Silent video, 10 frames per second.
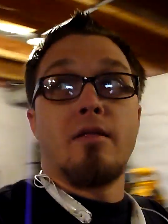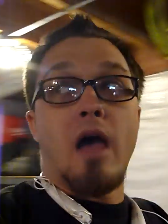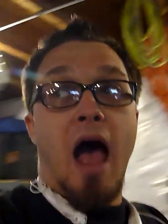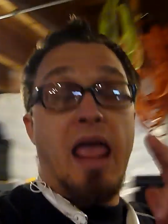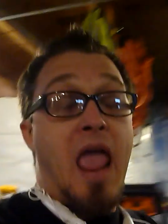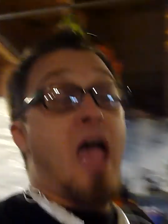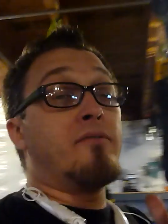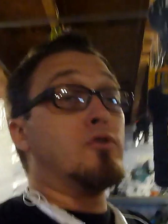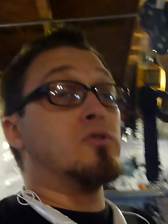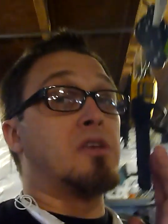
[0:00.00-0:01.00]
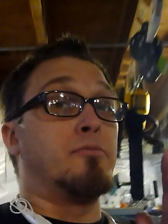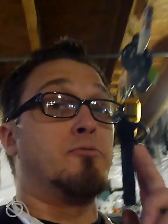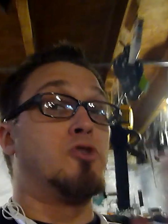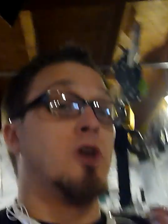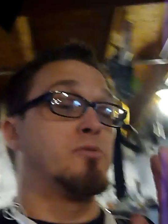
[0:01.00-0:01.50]
I have used them to
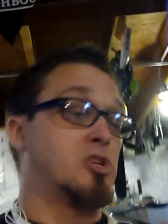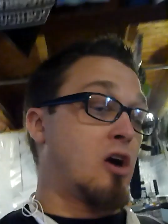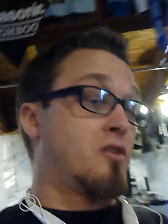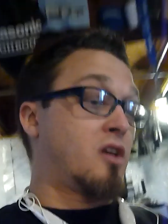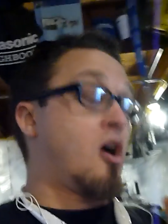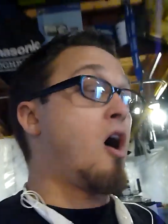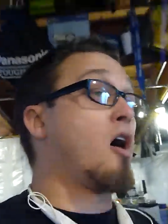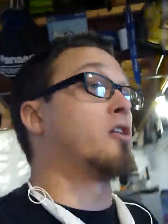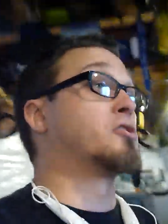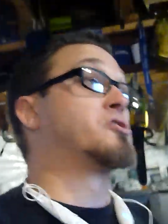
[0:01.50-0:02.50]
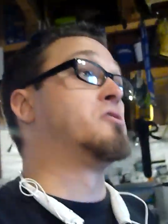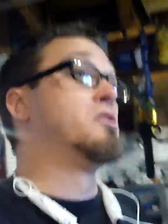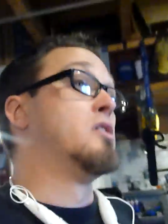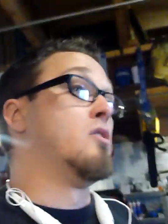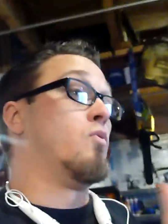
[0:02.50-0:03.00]
jumpstart cars
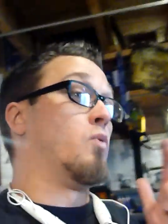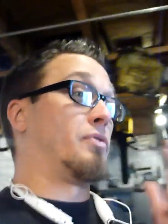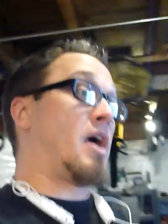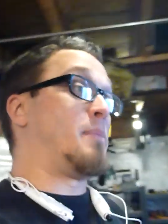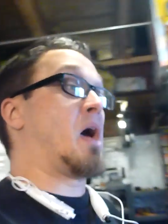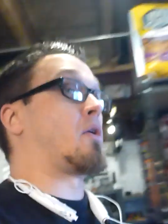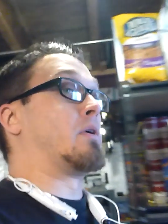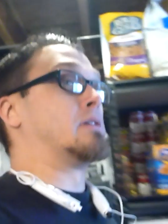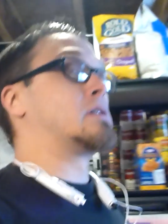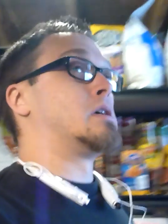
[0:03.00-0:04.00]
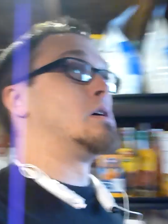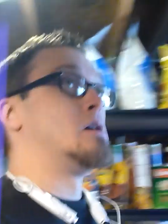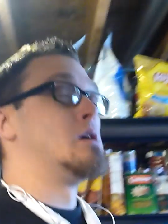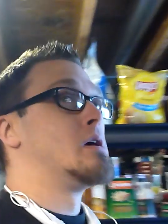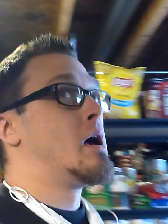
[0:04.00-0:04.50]
with dead batteries.
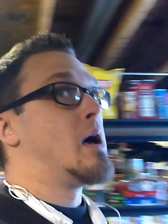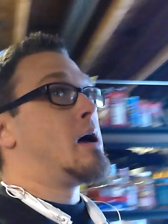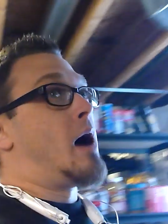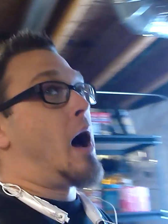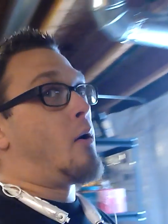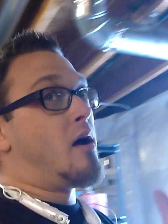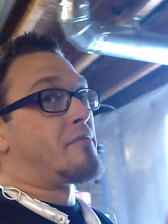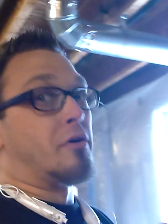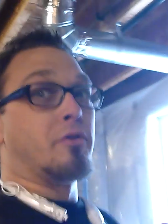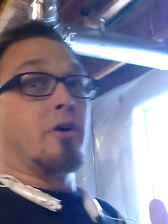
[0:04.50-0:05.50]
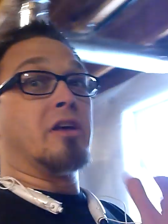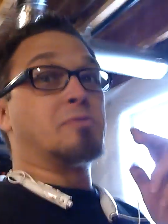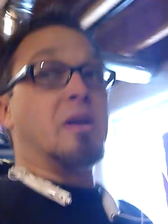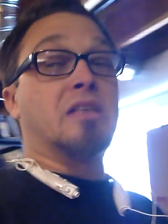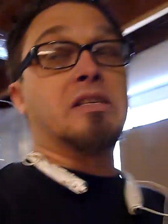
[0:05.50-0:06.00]
However, there has
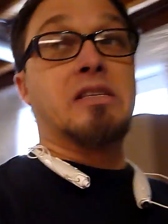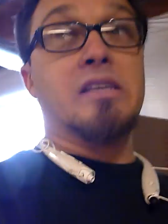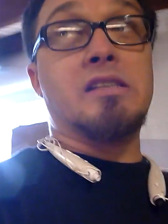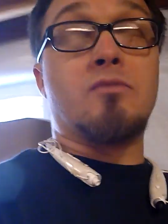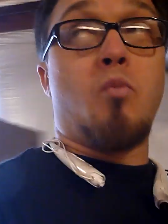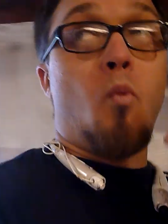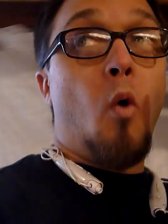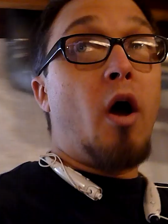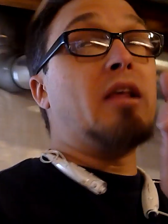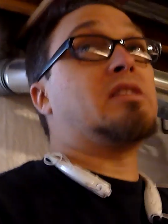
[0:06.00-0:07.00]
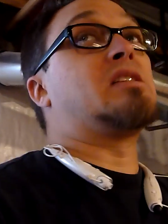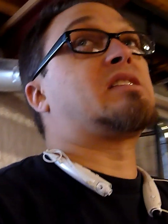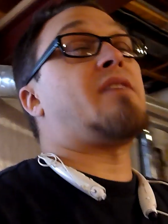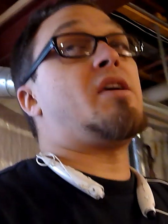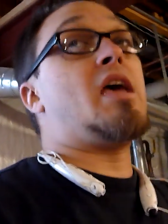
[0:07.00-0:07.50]
been instances, one
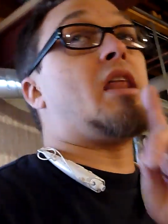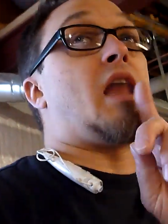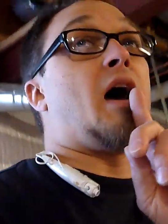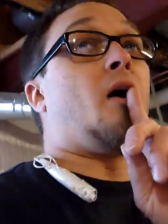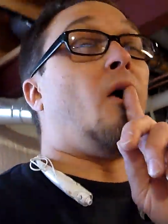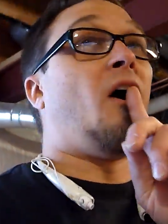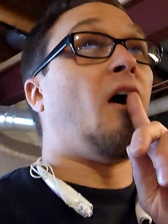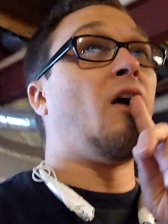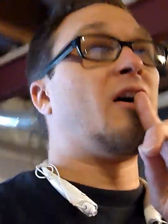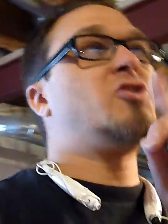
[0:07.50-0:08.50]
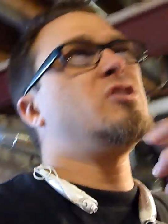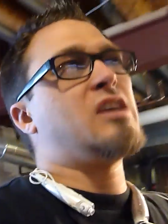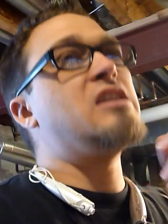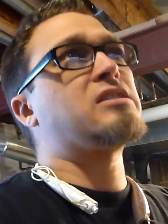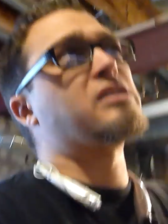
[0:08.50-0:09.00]
instance I've had now, I shouldn't
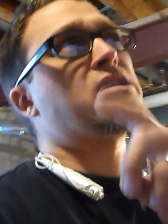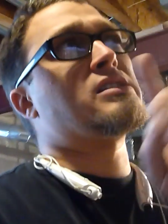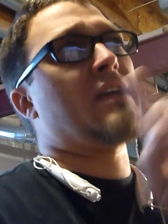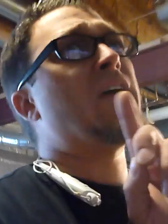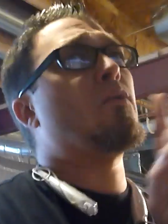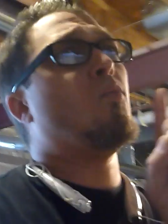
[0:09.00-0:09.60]
say instances, I've had